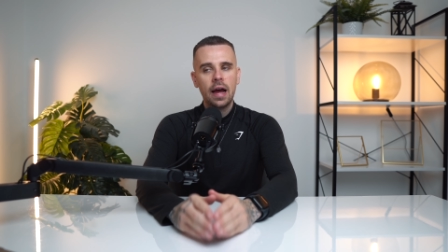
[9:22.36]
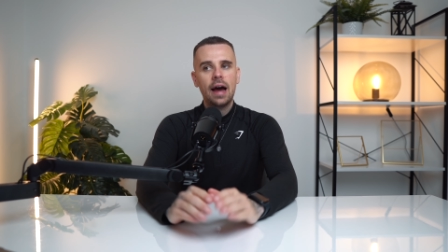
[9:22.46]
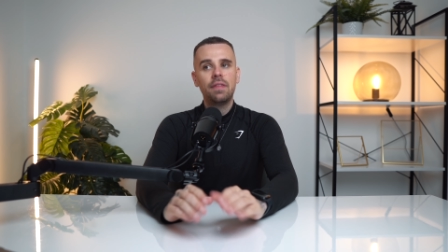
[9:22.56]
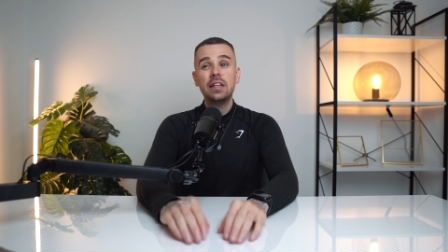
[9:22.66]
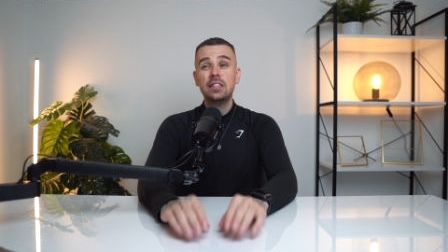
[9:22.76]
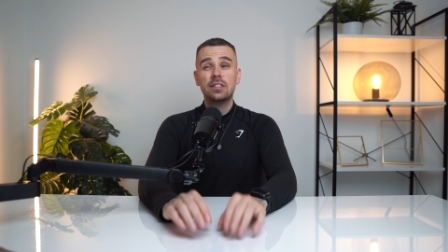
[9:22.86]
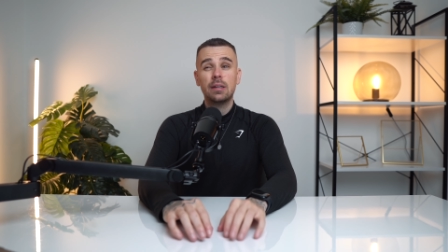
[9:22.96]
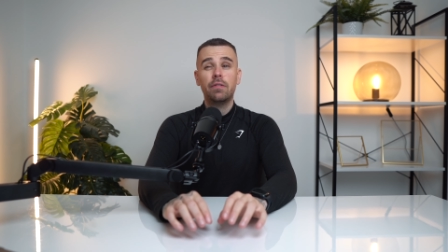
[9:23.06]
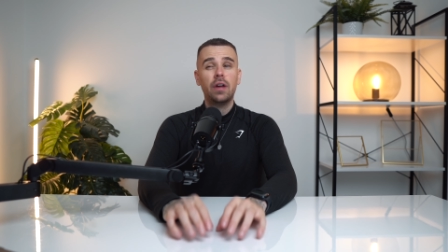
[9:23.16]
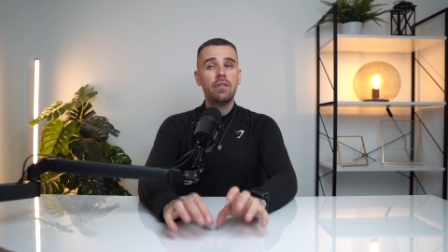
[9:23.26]
And this is
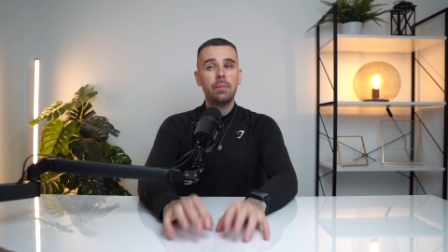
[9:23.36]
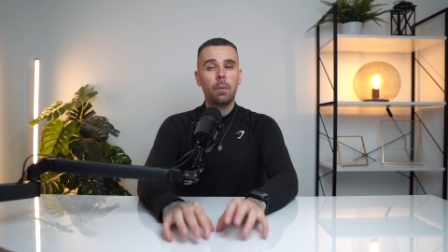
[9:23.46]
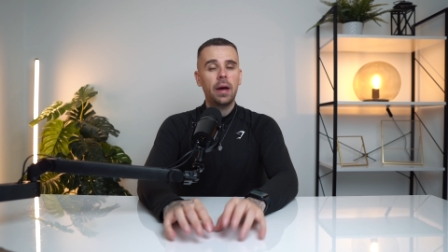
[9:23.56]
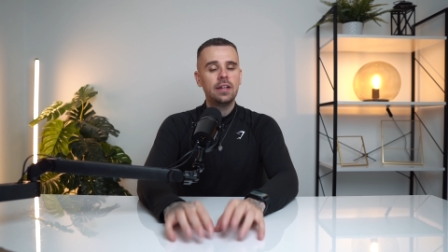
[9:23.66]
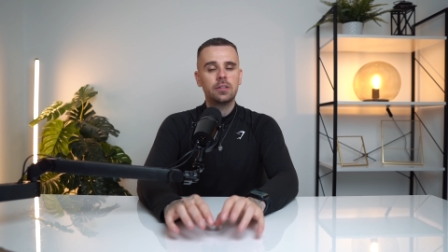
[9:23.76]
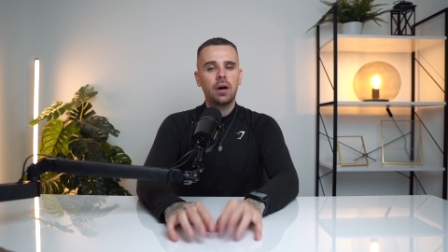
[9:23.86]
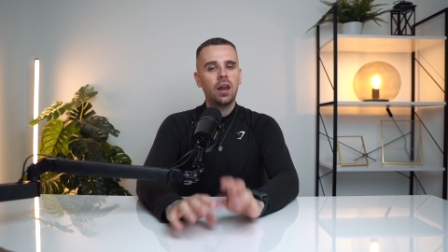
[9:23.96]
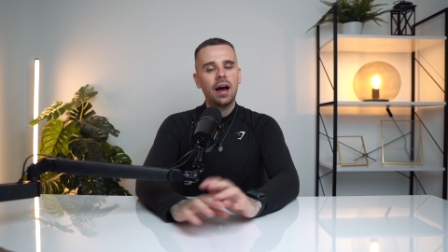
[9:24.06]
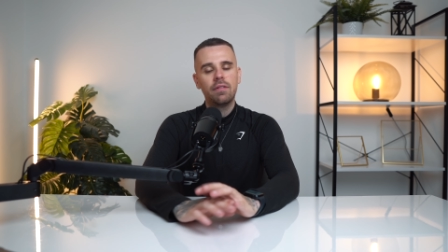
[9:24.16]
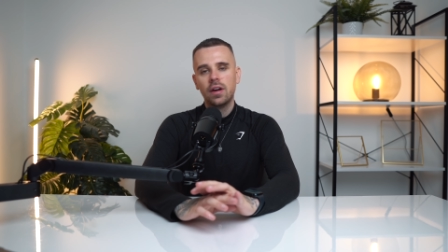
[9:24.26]
something I've implemented into my
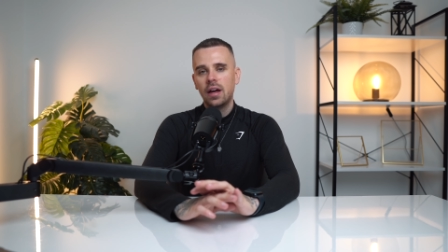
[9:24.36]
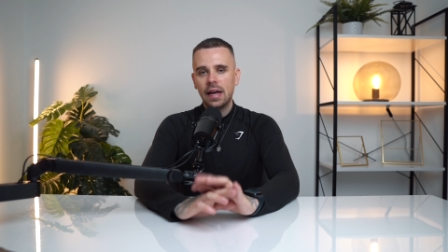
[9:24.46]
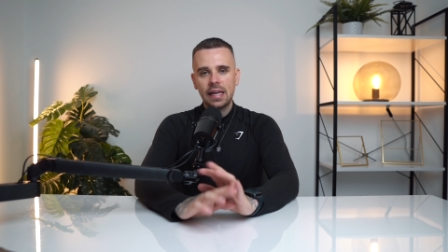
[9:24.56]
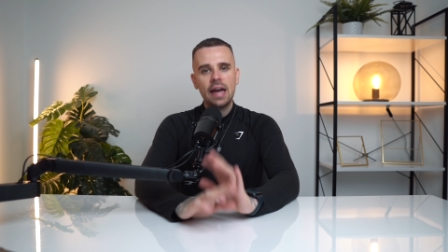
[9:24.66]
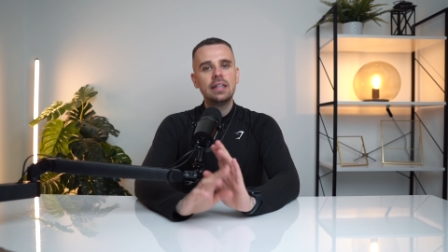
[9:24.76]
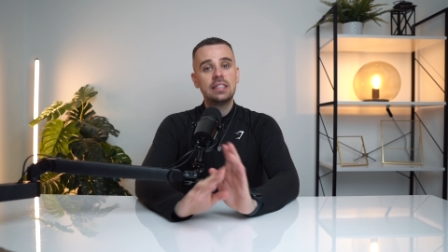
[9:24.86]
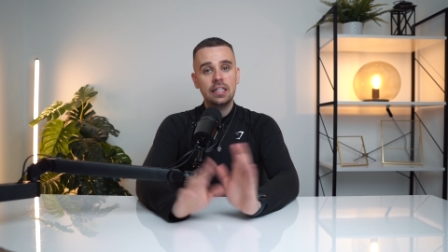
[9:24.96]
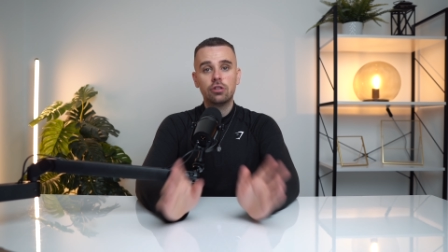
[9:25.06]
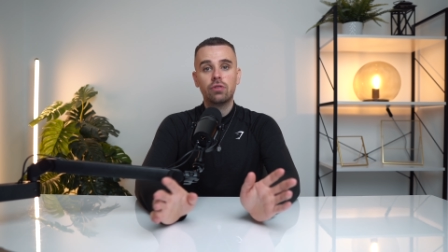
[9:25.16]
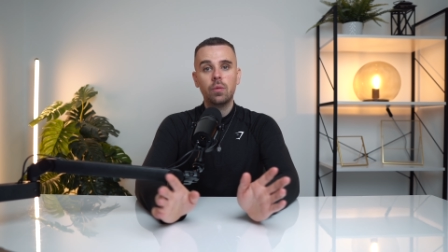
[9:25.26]
life again
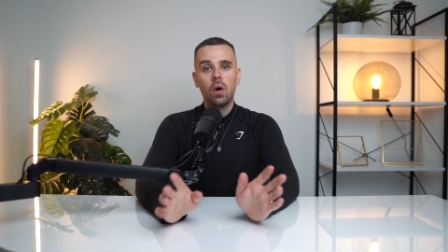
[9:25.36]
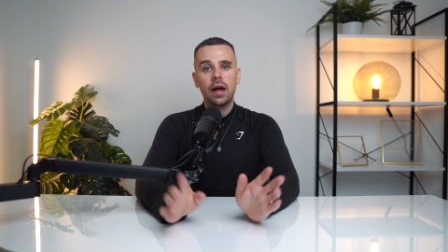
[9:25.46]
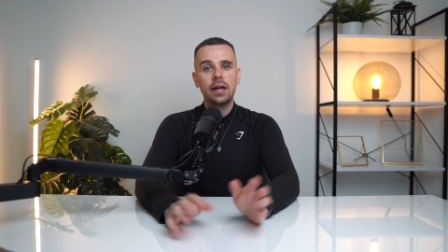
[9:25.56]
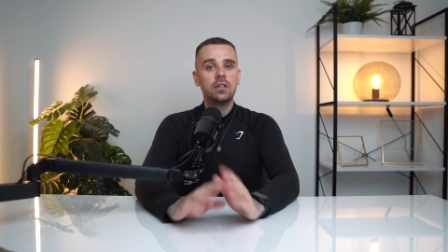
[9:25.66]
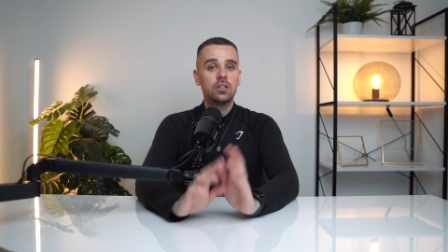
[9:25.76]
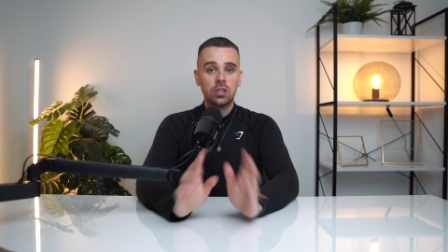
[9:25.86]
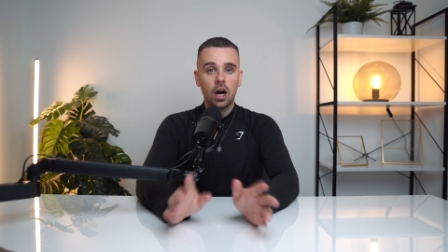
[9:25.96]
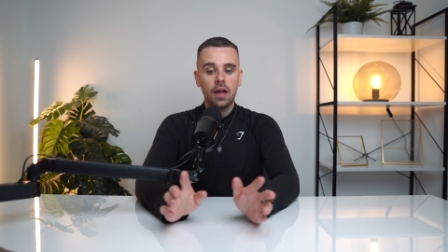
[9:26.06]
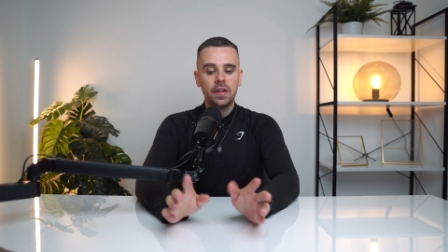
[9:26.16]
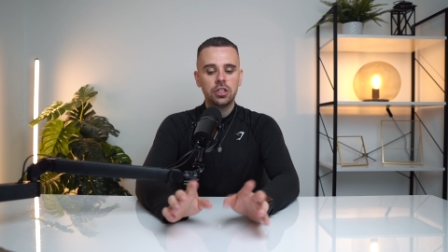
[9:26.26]
since Rewired,
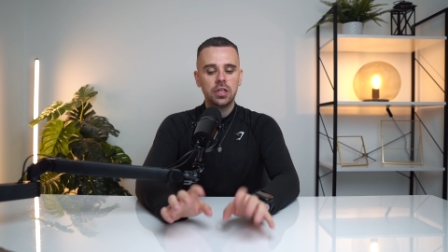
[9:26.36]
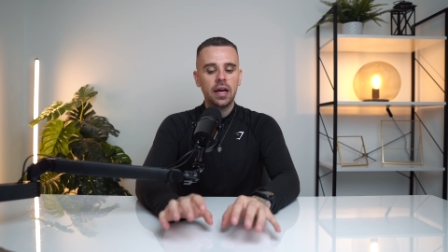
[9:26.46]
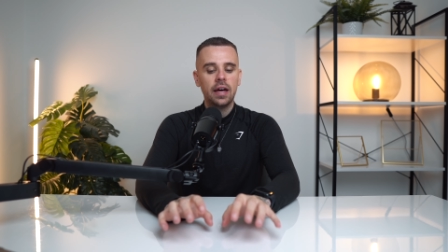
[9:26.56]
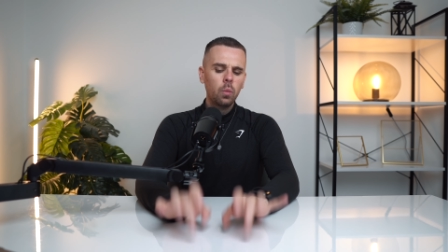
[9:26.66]
start of this year.